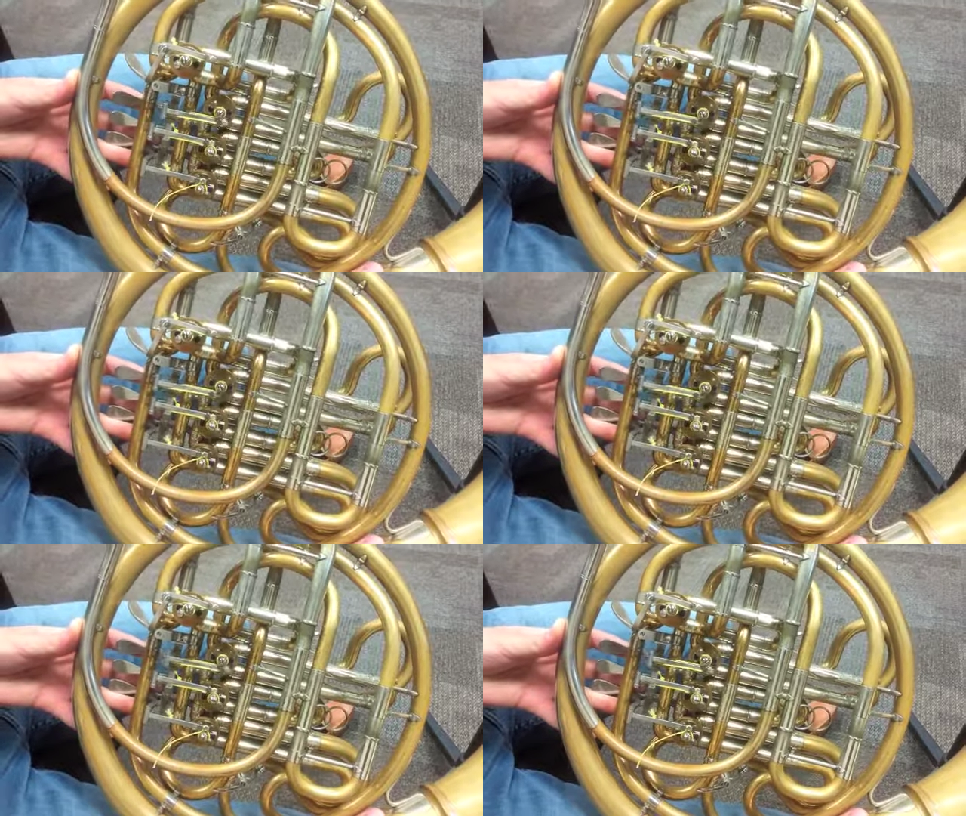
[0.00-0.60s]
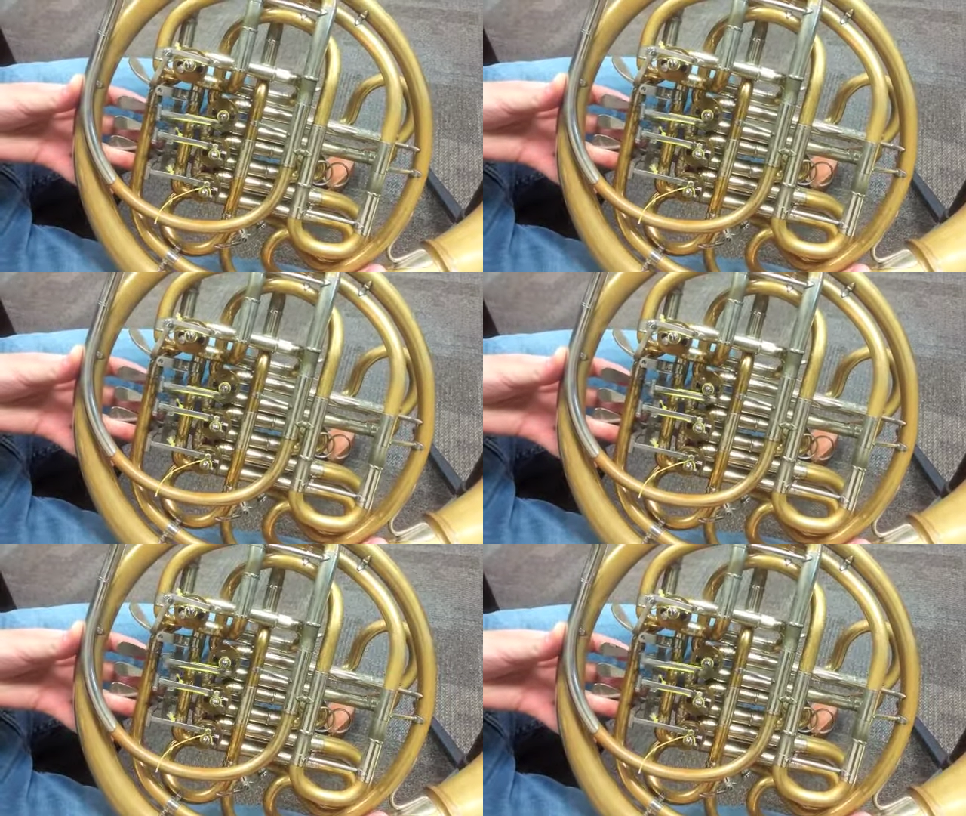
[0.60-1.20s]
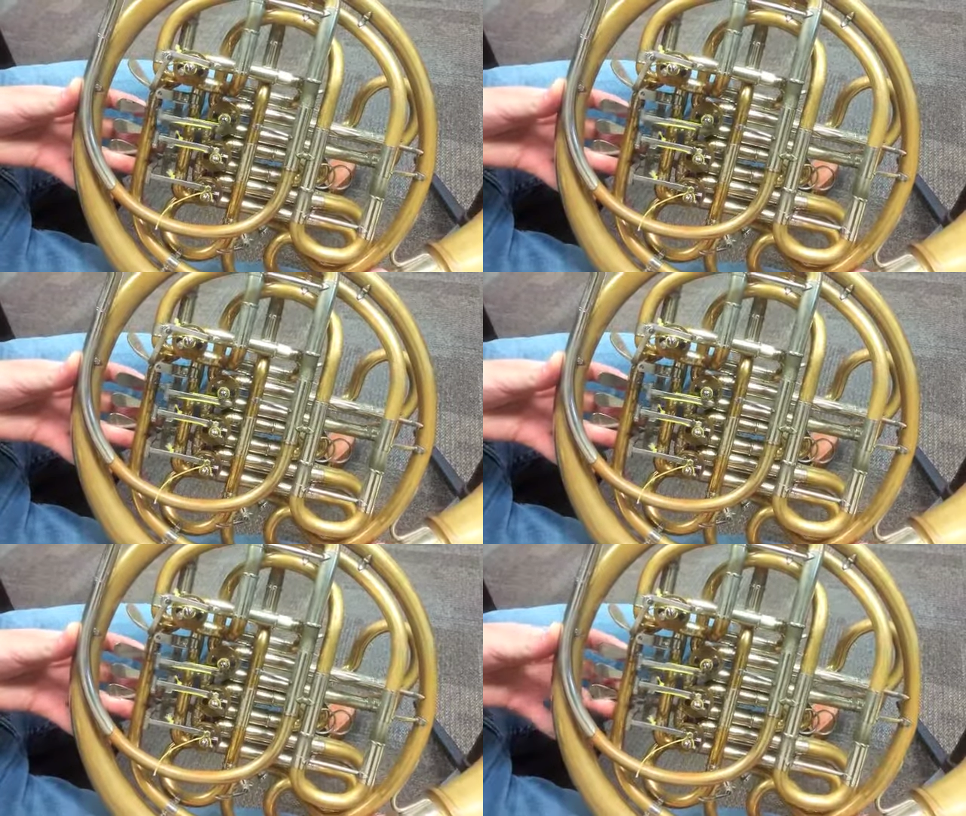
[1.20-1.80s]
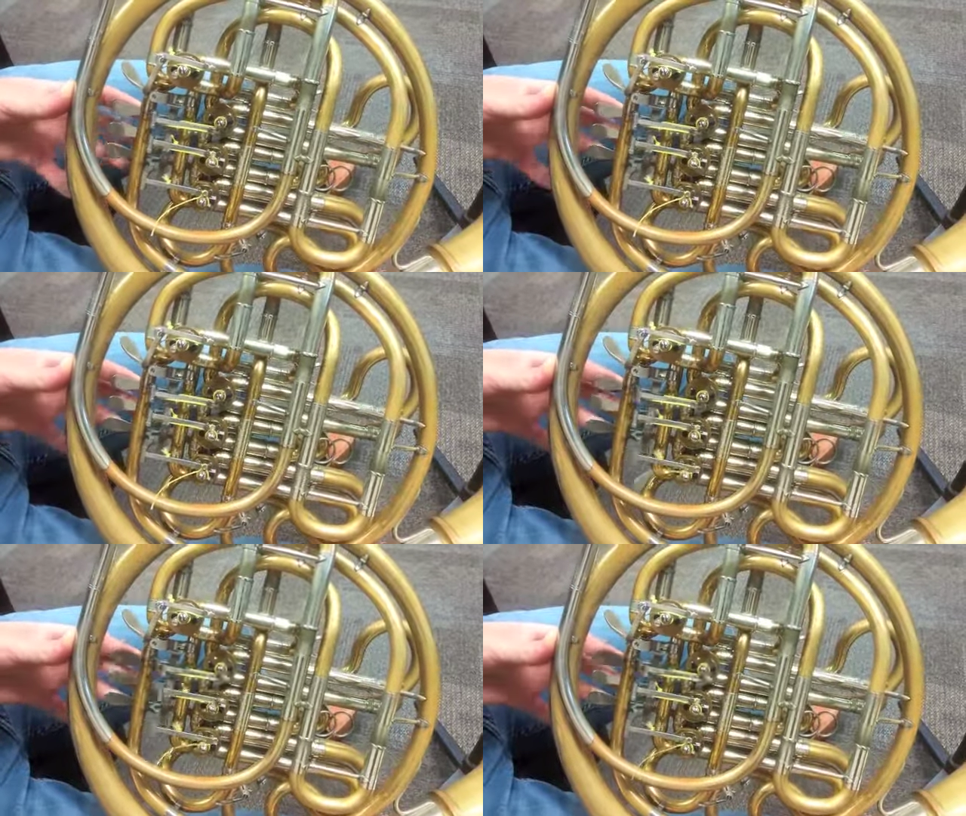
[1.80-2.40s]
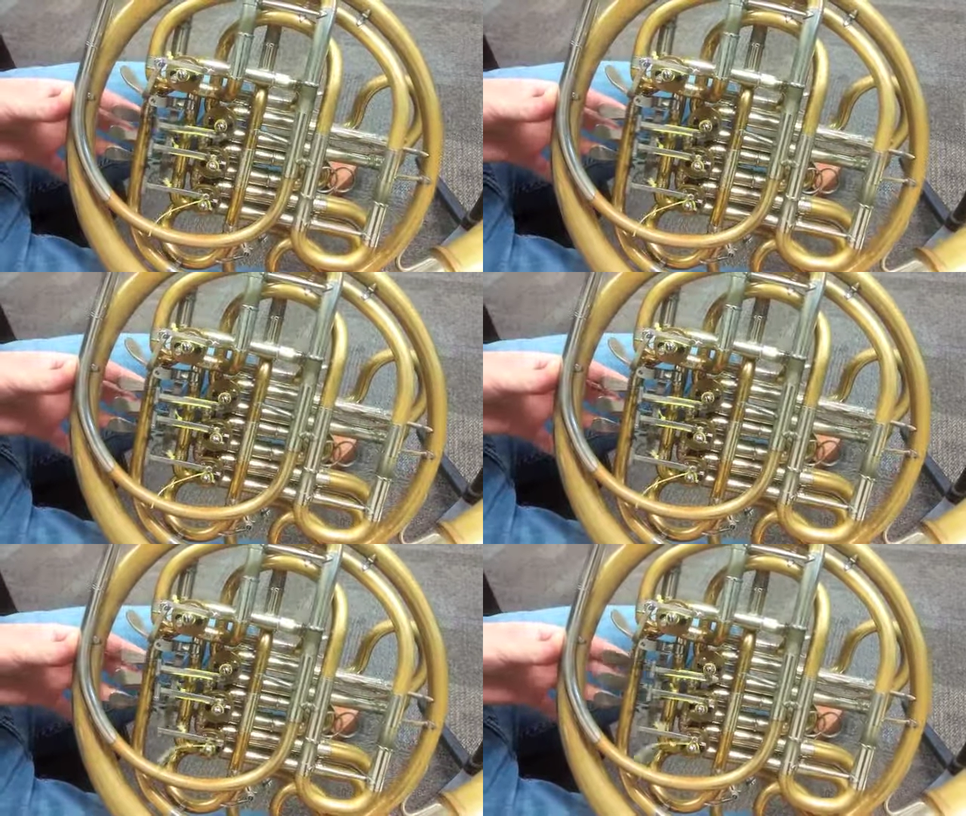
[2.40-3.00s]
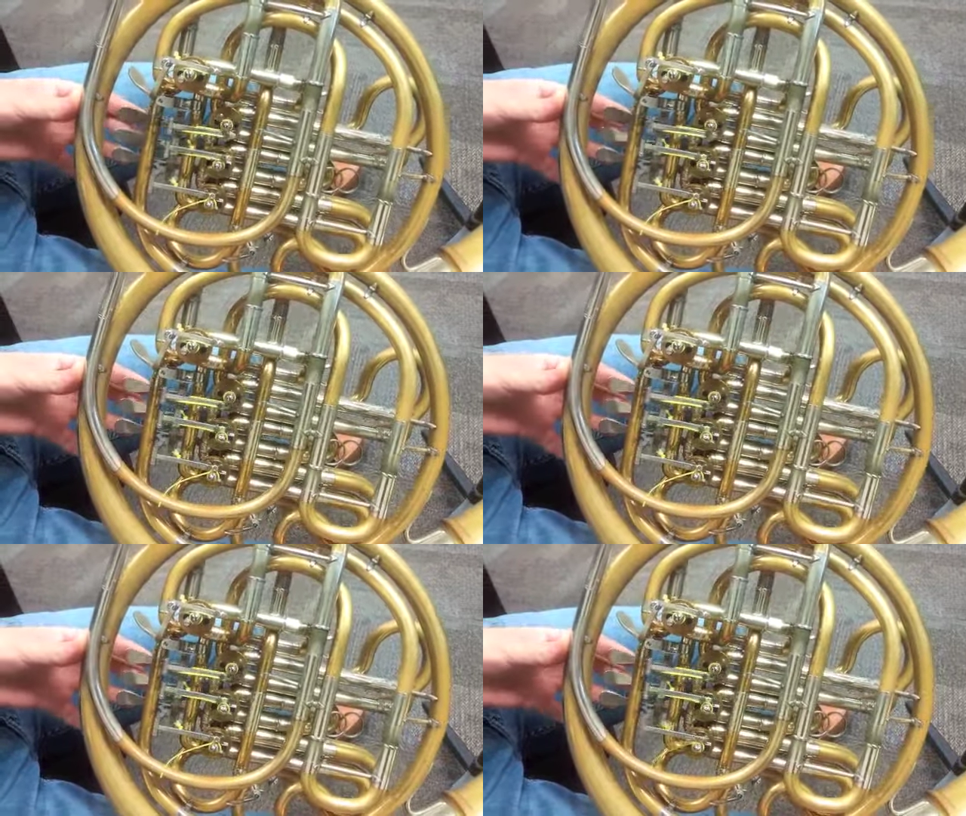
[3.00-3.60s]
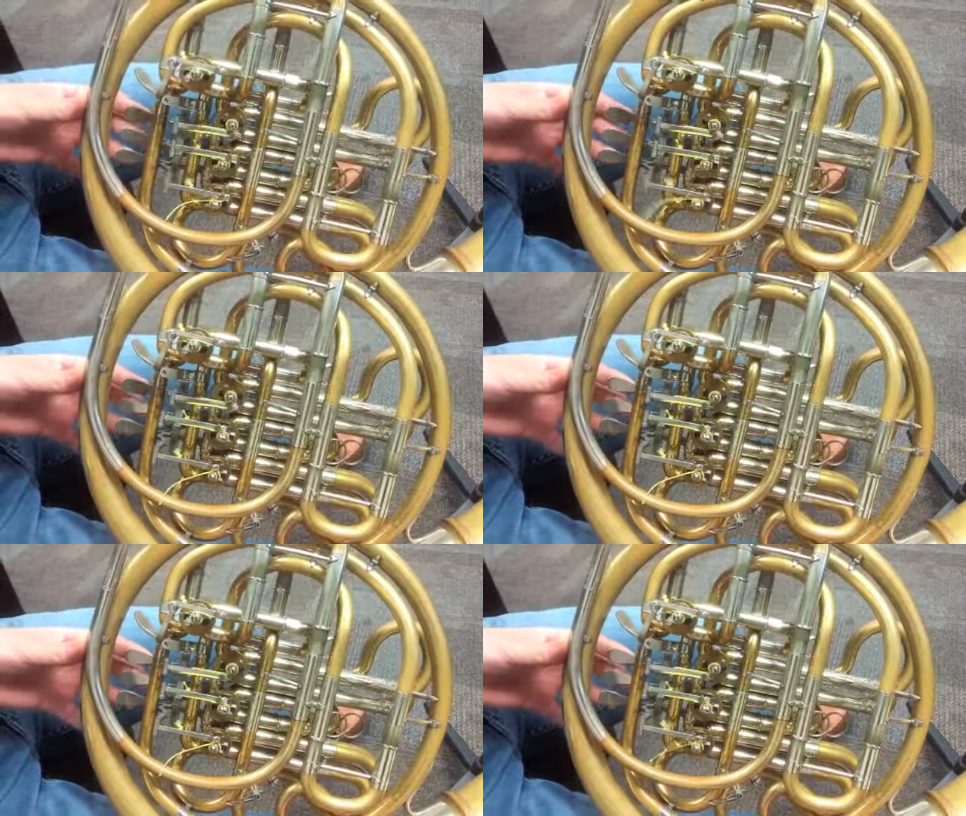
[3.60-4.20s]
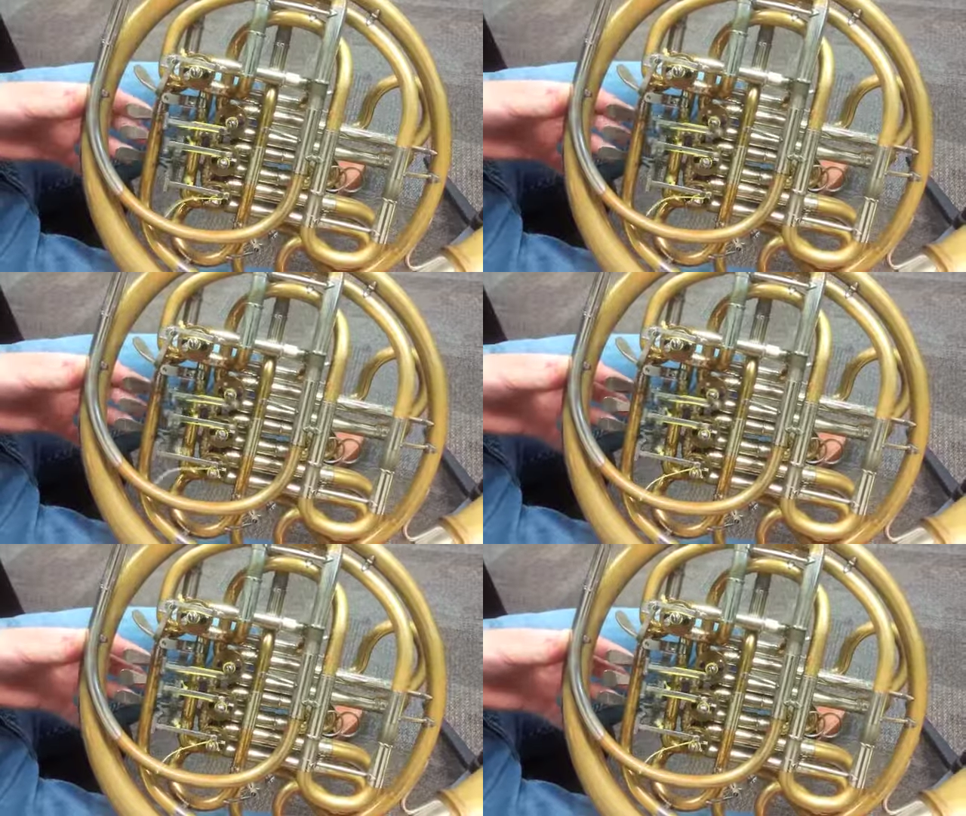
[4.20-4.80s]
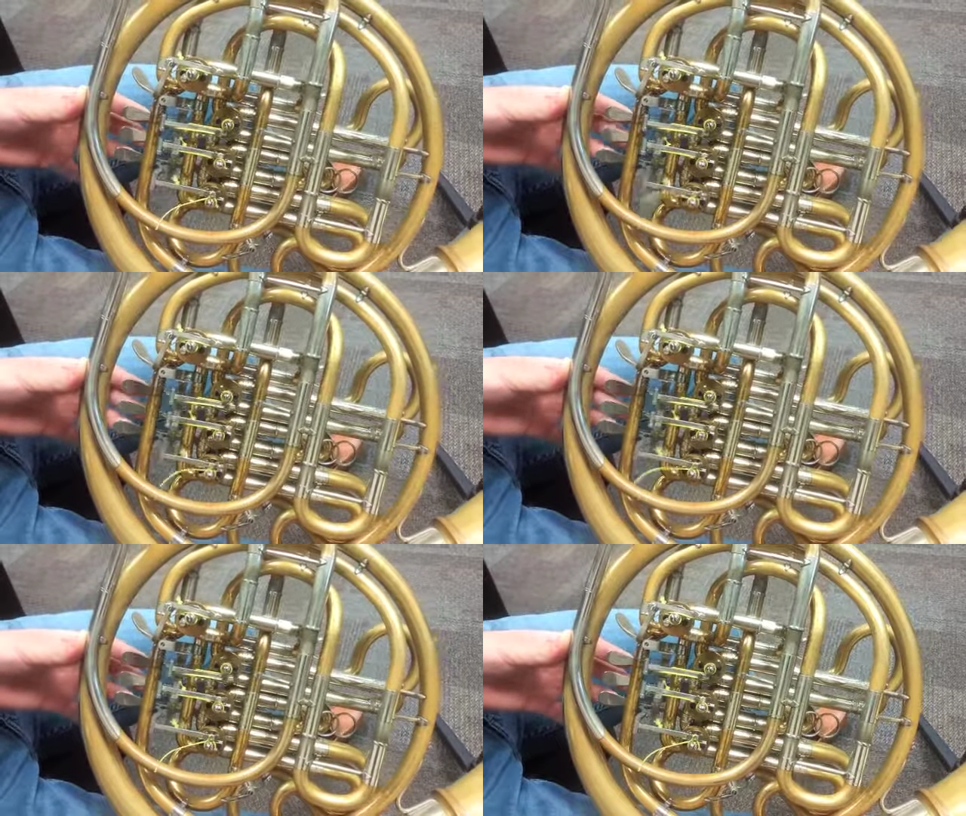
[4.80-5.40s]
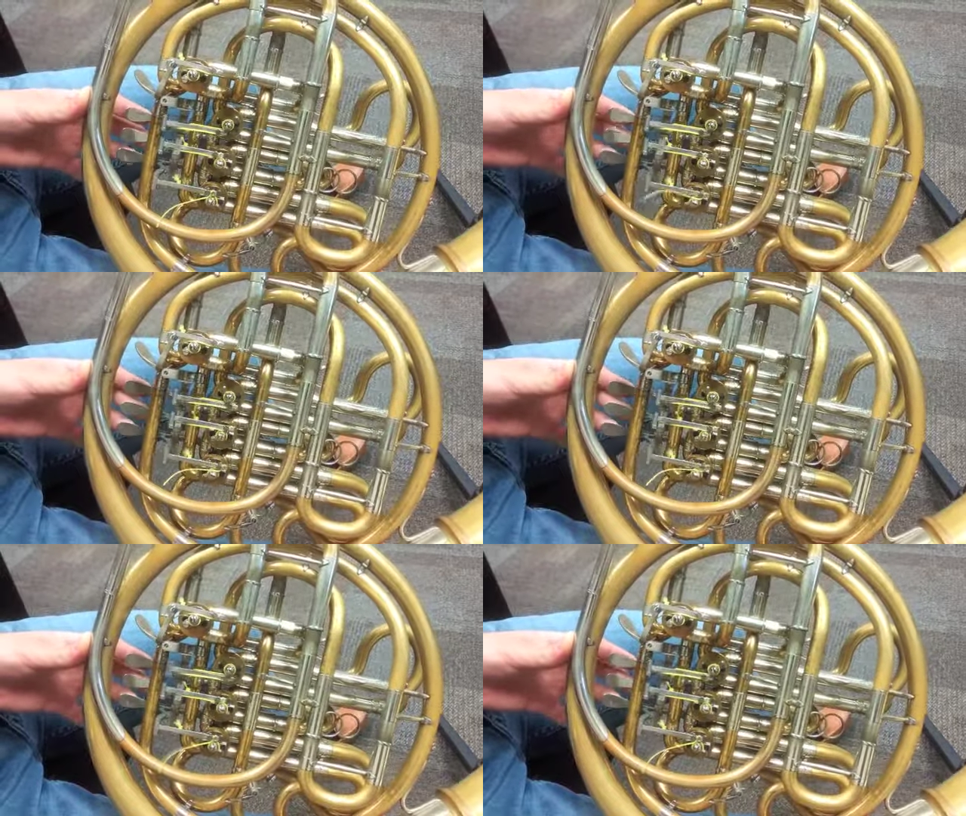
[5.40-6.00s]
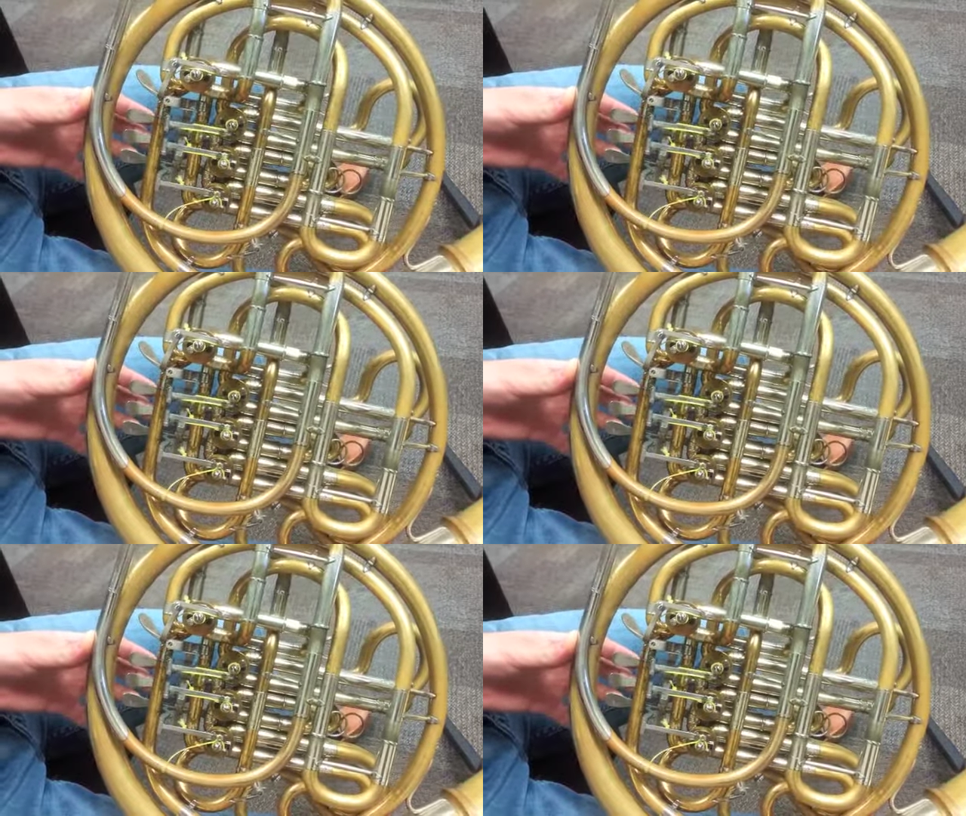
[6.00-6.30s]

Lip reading: Nobody's mouth can be seen.